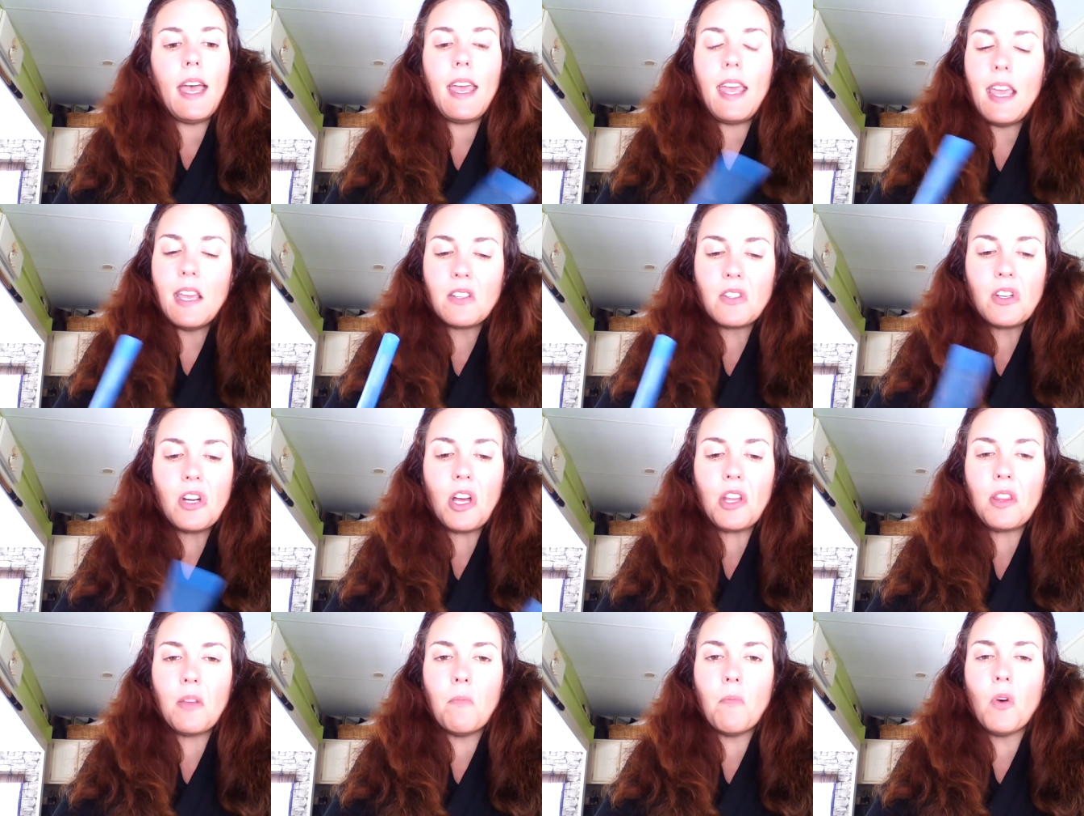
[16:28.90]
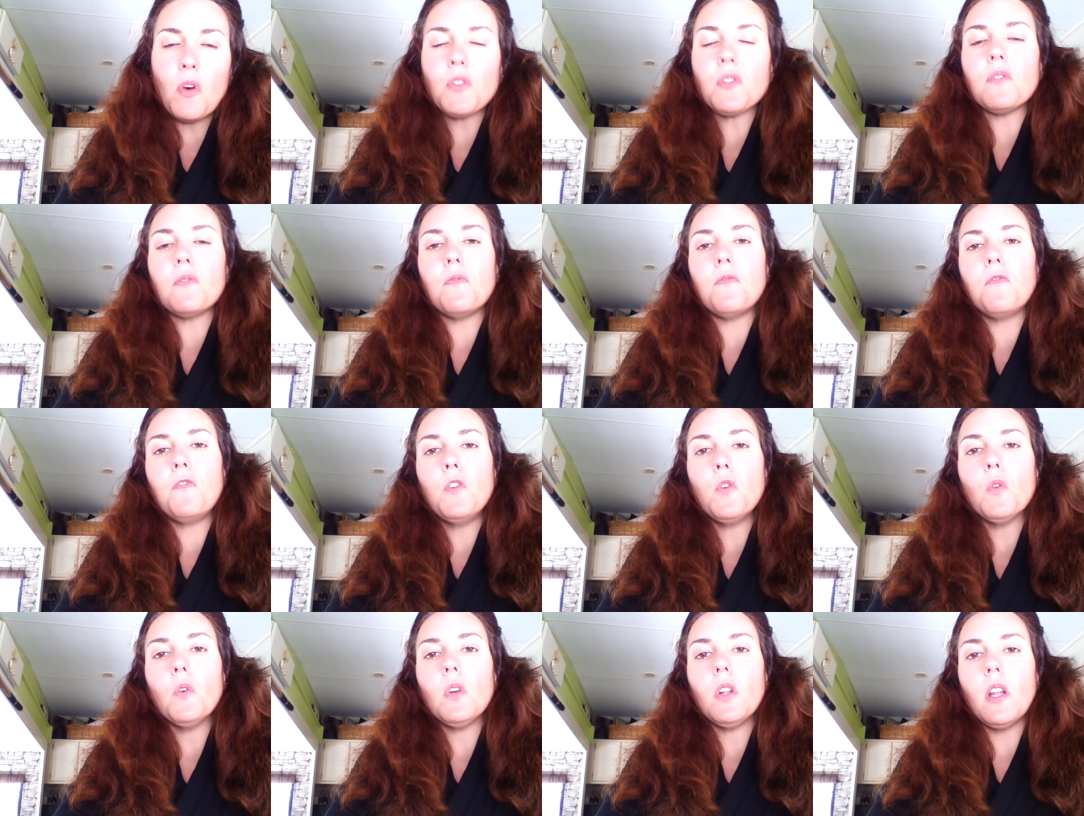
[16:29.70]
it's not the most
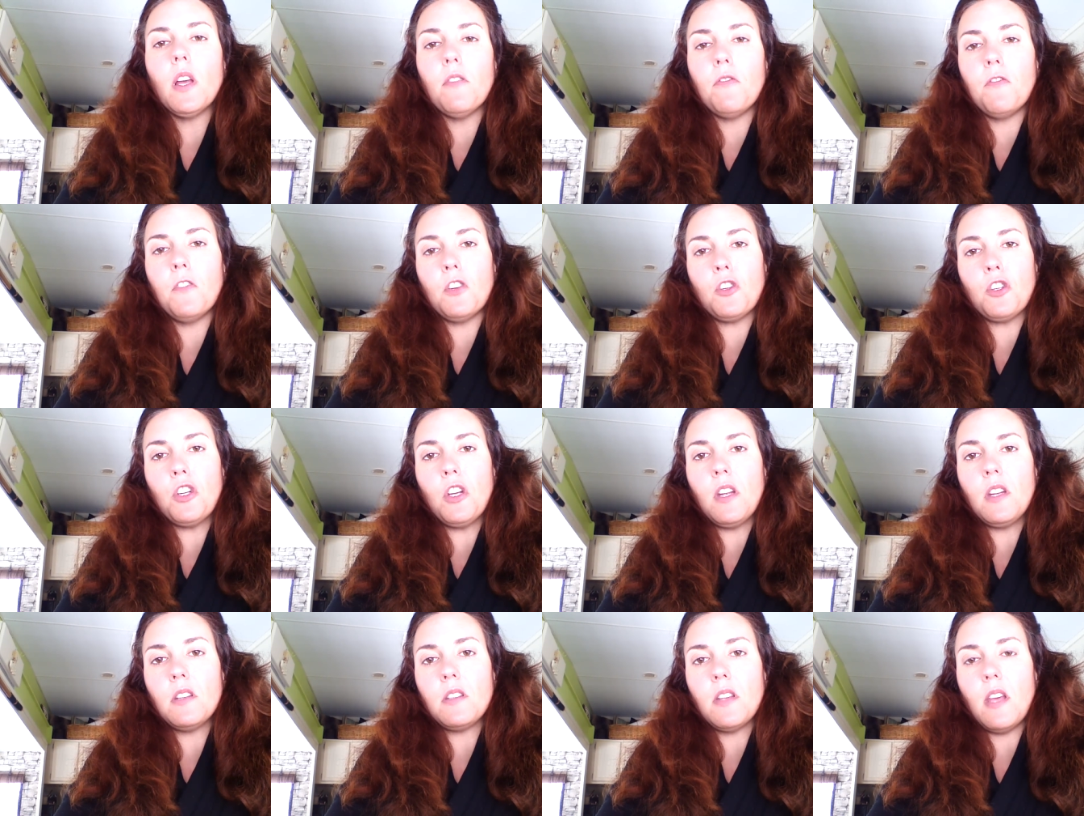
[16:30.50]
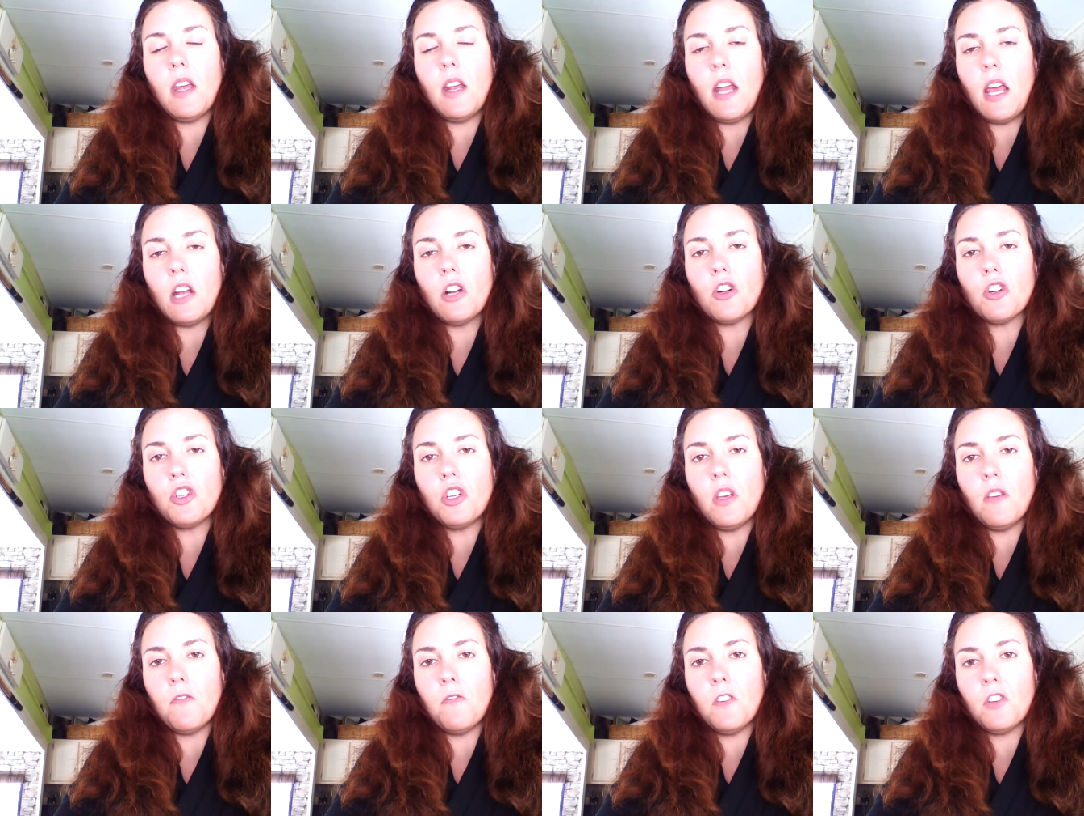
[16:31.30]
fuel efficient and
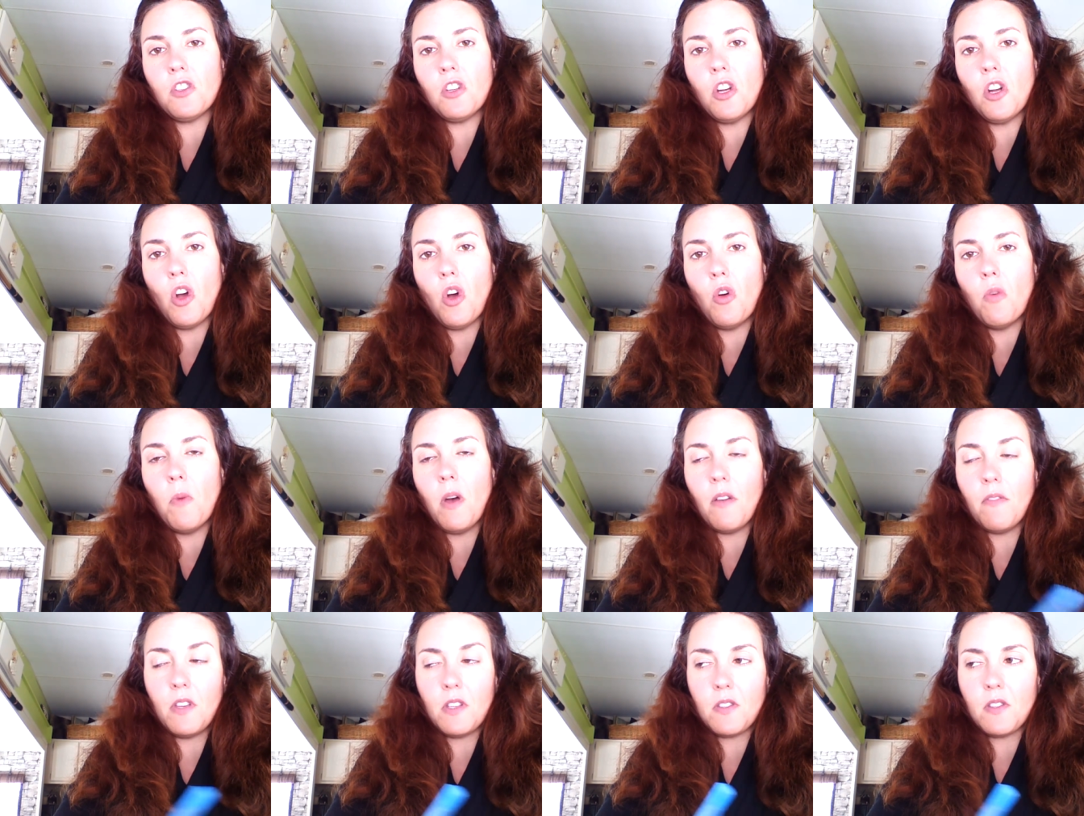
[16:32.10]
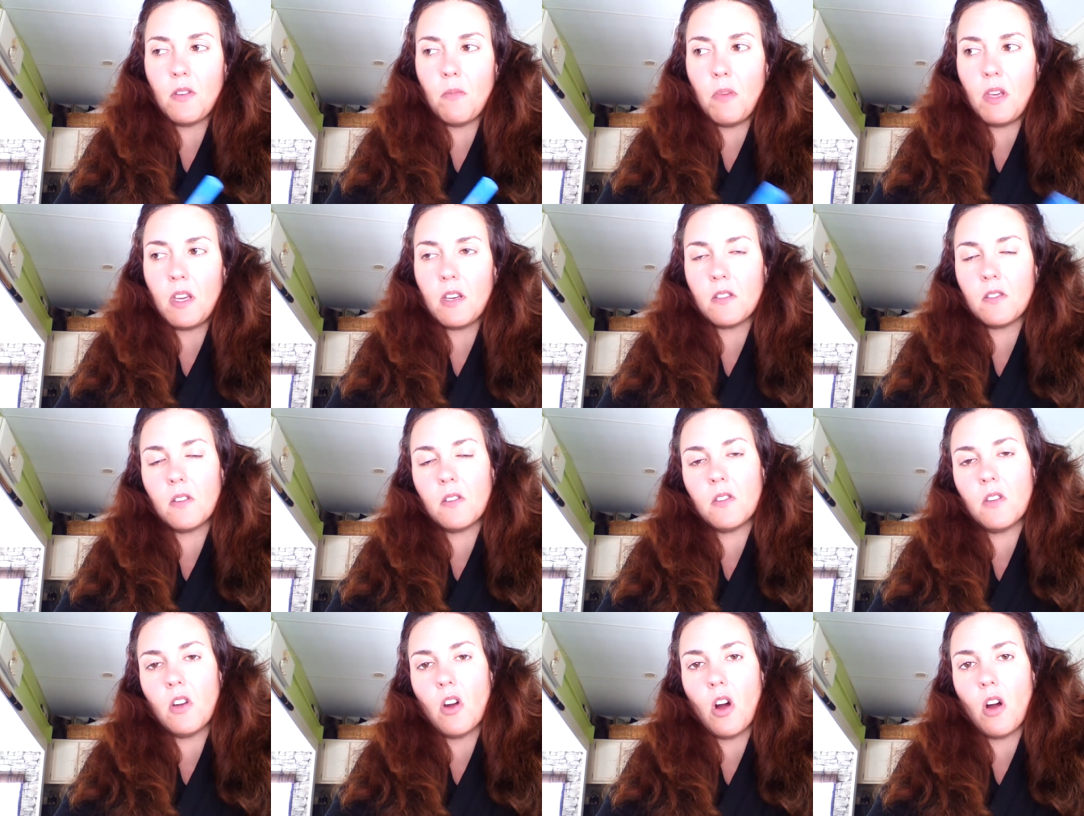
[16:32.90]
energy efficient home, obviously, because
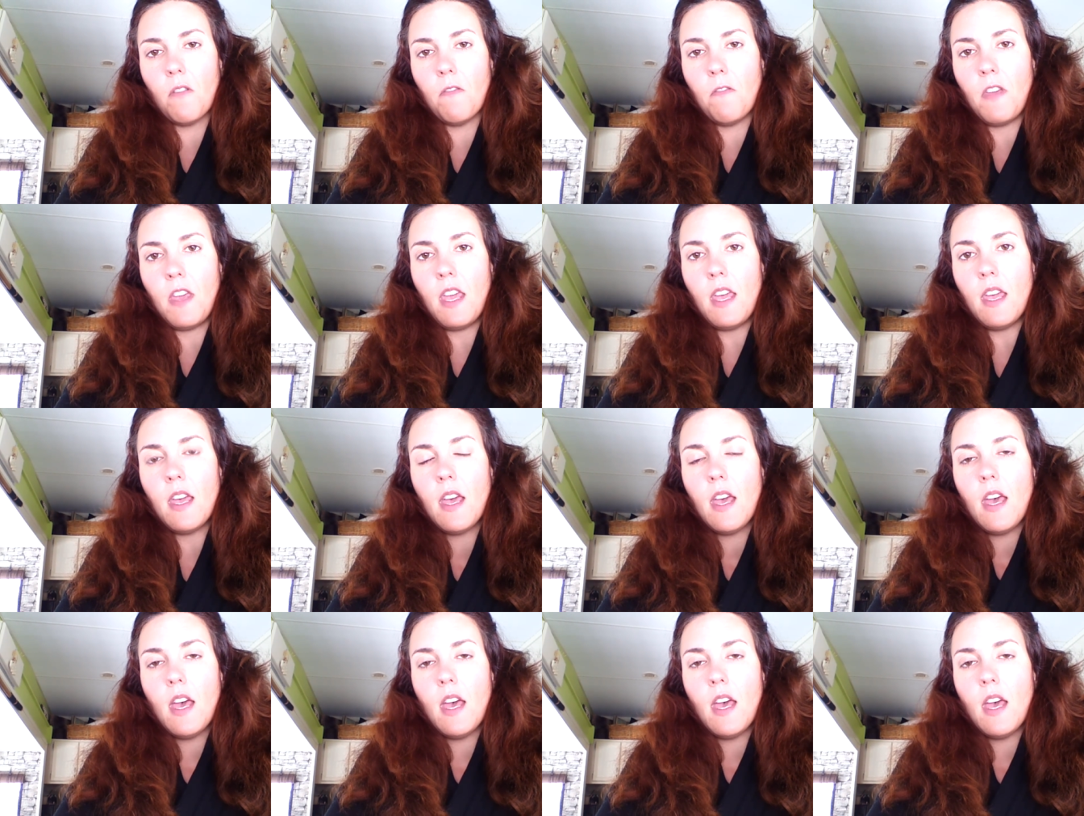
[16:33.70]
it's an RV,